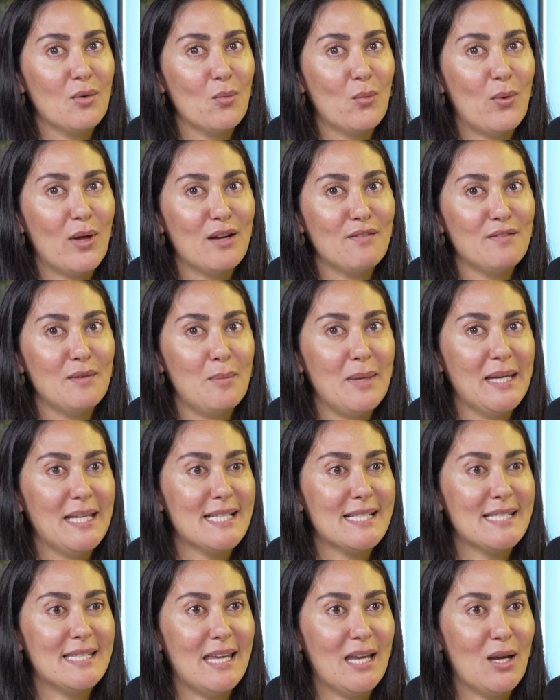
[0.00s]
one of the
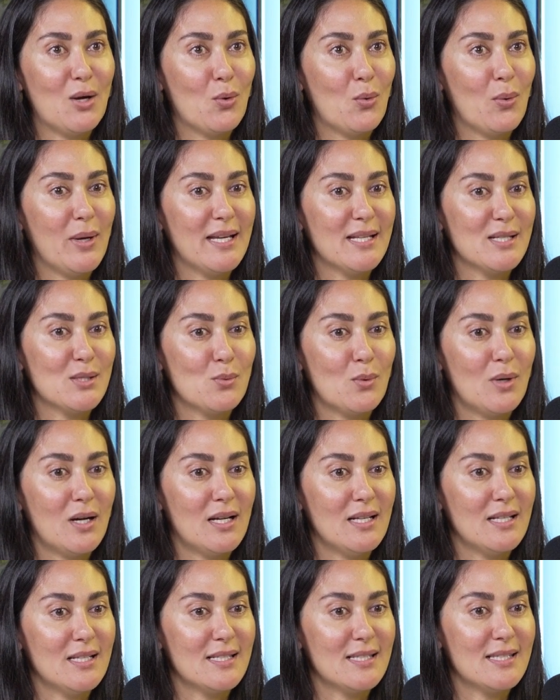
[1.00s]
biggest takeaways
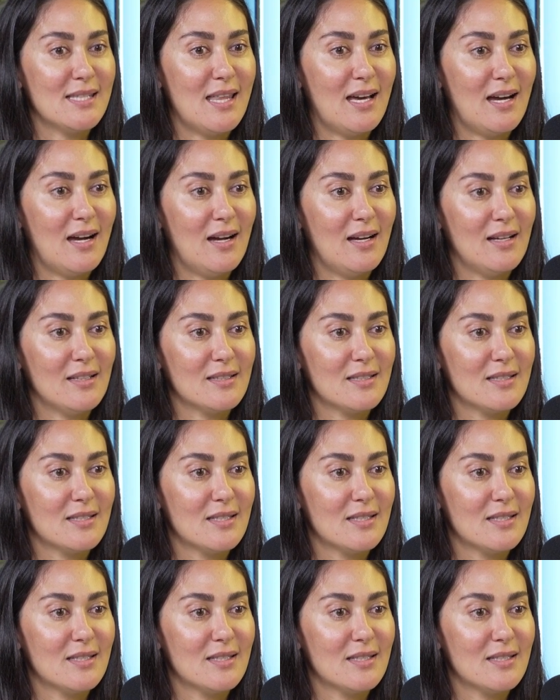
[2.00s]
was that,